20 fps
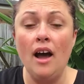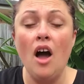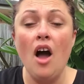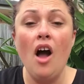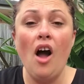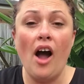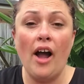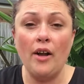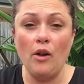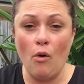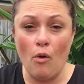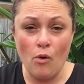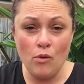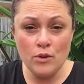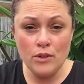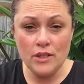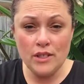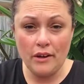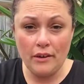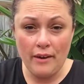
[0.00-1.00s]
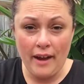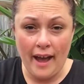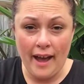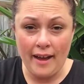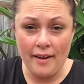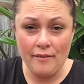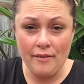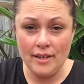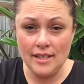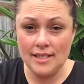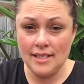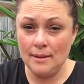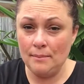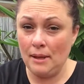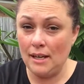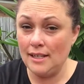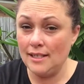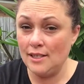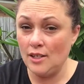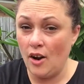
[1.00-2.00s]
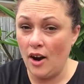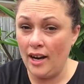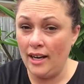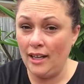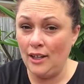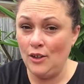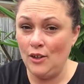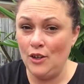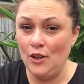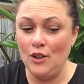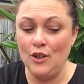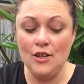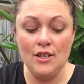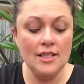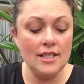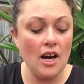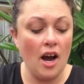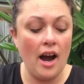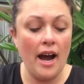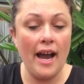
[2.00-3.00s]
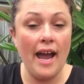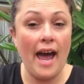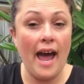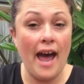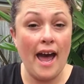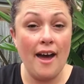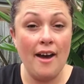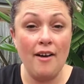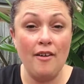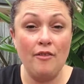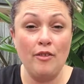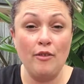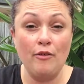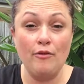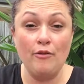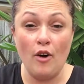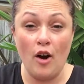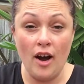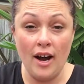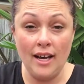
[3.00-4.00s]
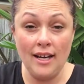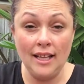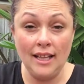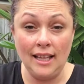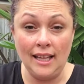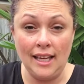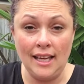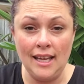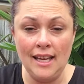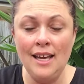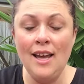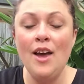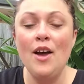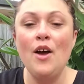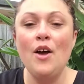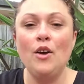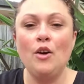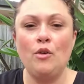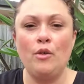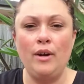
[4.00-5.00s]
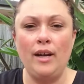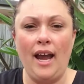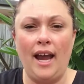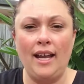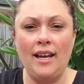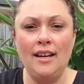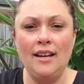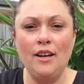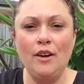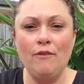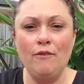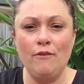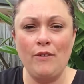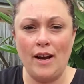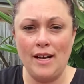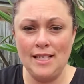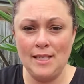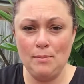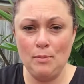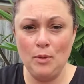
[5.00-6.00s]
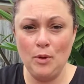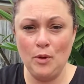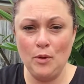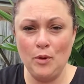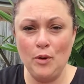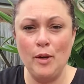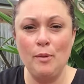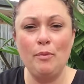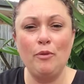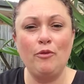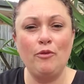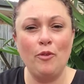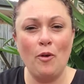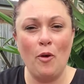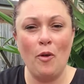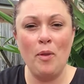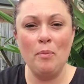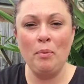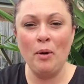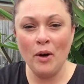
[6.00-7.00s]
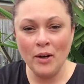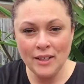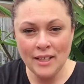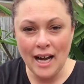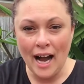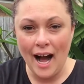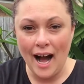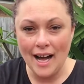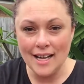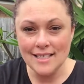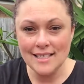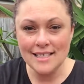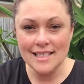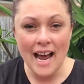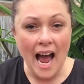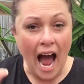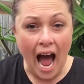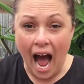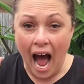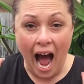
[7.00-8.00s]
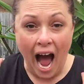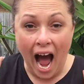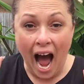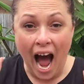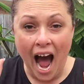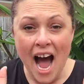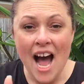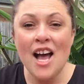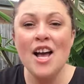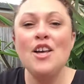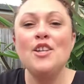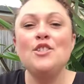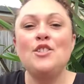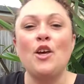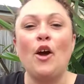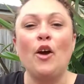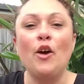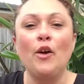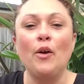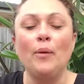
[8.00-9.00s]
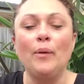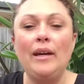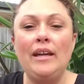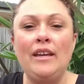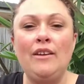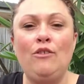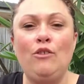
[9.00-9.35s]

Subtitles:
I also have some exciting news. I have finally created a Facebook group for the podcast. So if